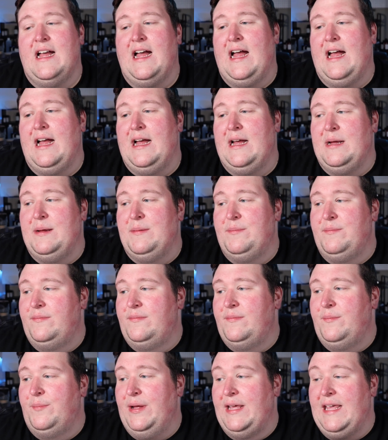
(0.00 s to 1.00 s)

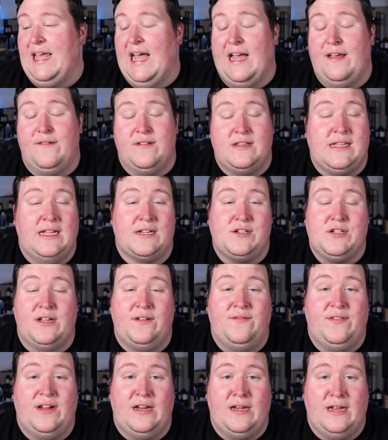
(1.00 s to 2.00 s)
But yeah, it was
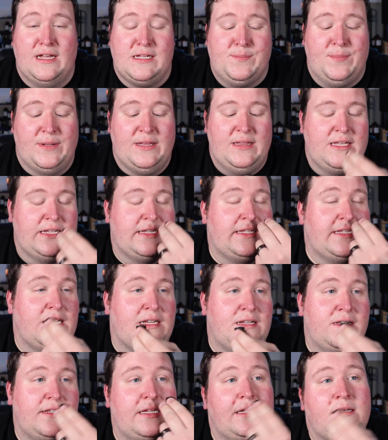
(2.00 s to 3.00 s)
actually very nice. But this
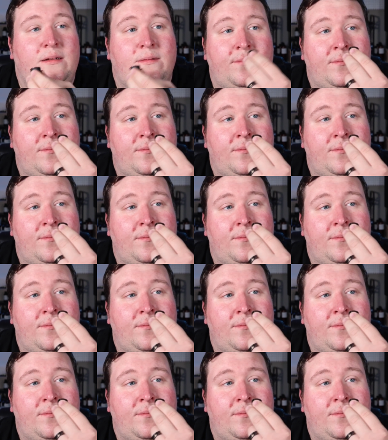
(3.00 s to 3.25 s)
scent